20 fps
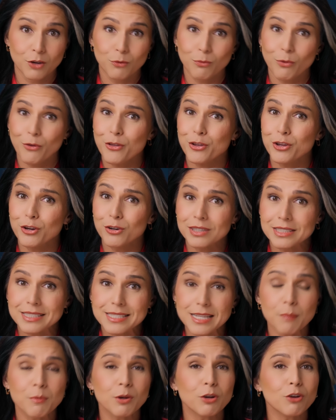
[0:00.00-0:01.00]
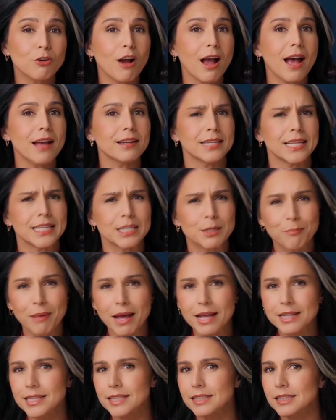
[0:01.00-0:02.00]
whether you're a Democrat, an
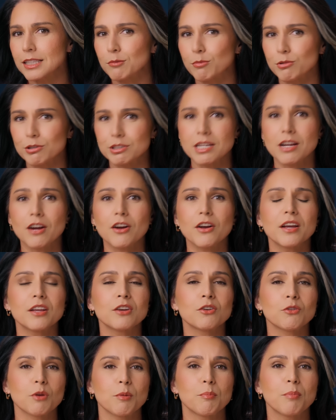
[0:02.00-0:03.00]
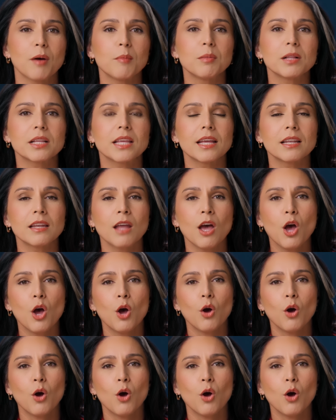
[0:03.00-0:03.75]
independent, libertarian, or Republican,